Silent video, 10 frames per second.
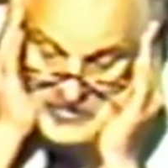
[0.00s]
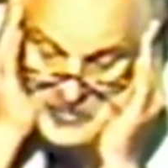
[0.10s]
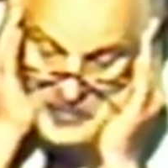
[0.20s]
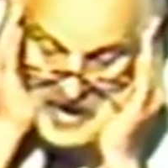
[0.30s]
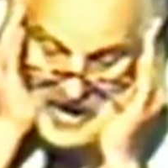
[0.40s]

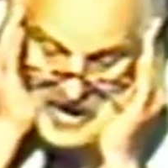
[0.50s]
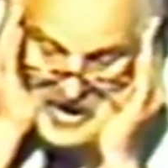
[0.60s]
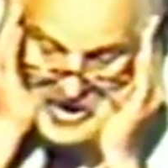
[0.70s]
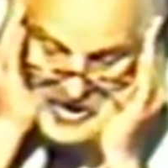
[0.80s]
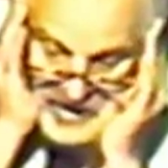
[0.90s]

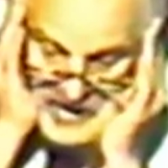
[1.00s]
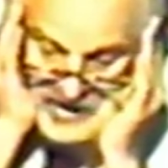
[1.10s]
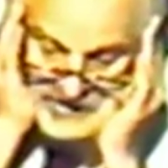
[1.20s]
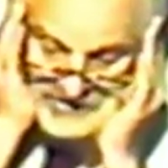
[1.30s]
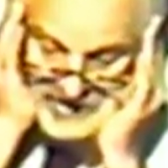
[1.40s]
where
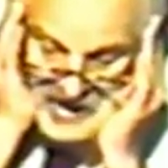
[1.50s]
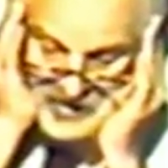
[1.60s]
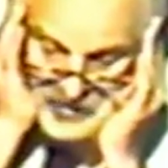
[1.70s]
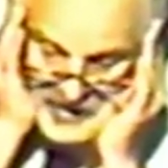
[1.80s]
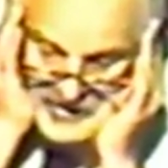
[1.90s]
is
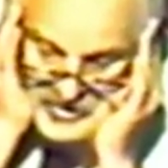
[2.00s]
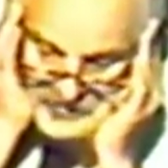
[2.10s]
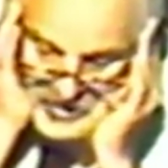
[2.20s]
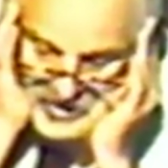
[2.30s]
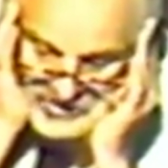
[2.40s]
Yahweh who
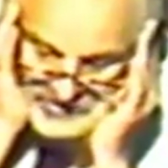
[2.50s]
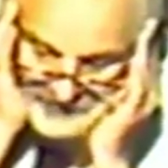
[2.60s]
brought us